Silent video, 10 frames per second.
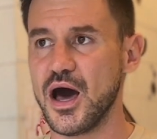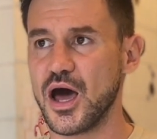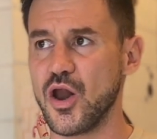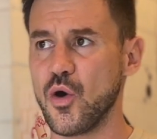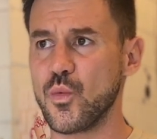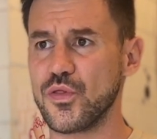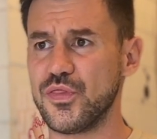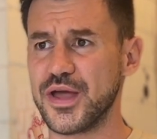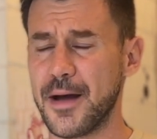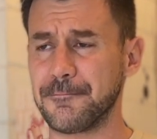along with
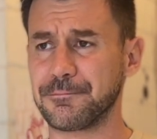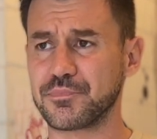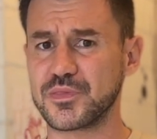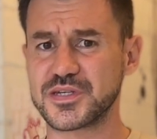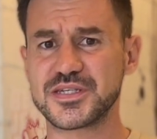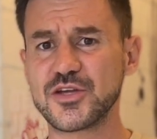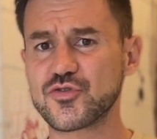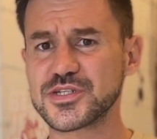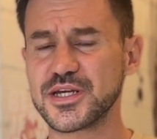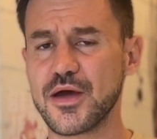the
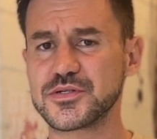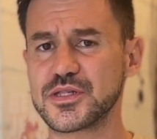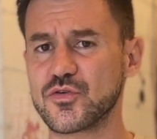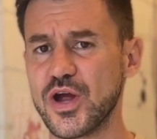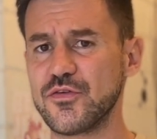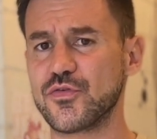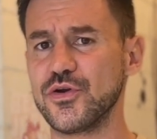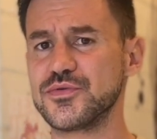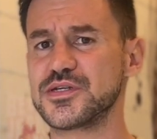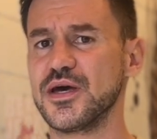citrusy notes of the
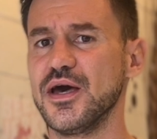grapefruit